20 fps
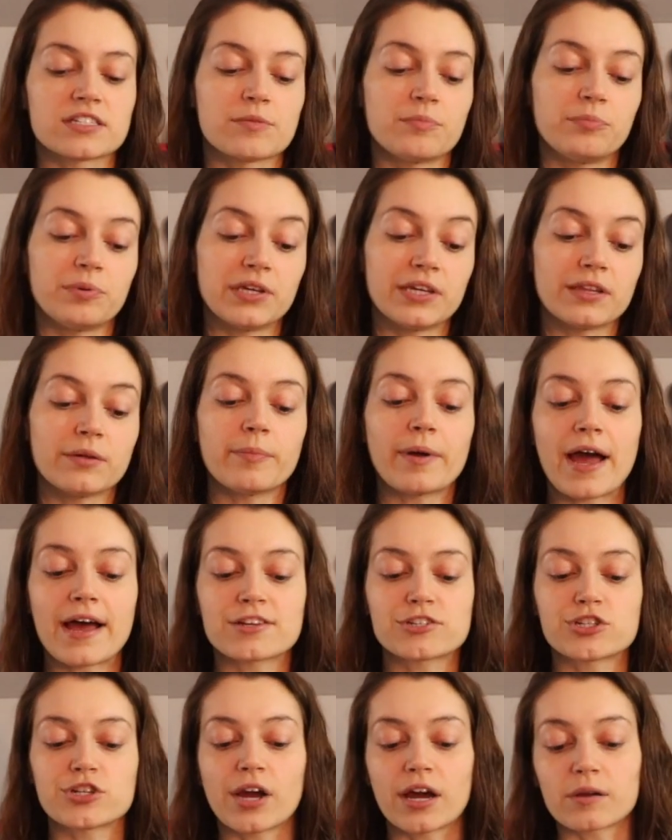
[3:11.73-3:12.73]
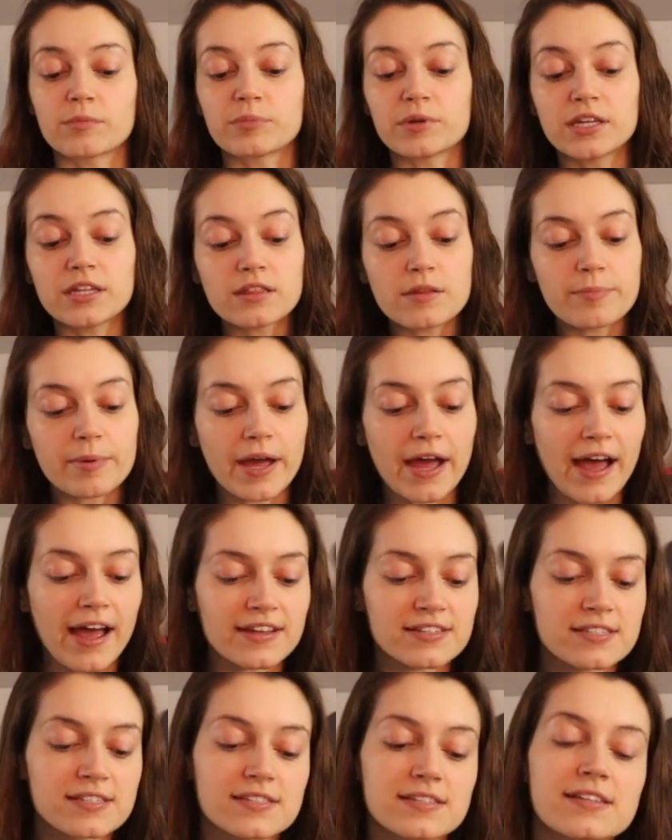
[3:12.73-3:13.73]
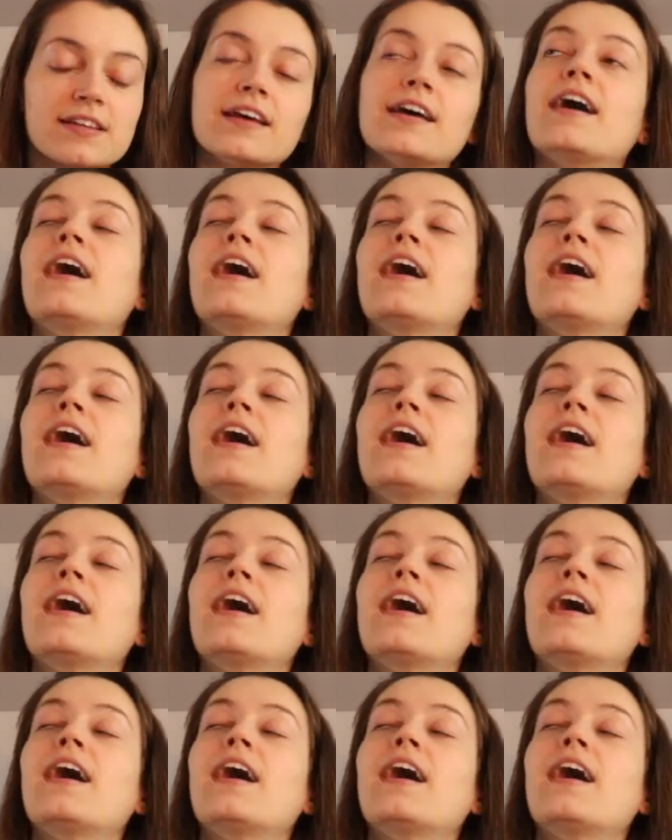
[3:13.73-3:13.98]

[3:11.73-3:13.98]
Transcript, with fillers: to be the best, you gotta beat the best.